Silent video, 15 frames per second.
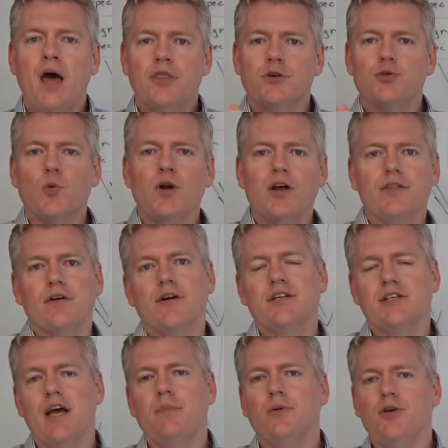There's one other
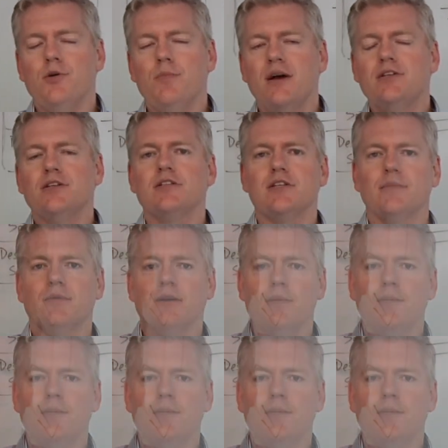example. You mentioned something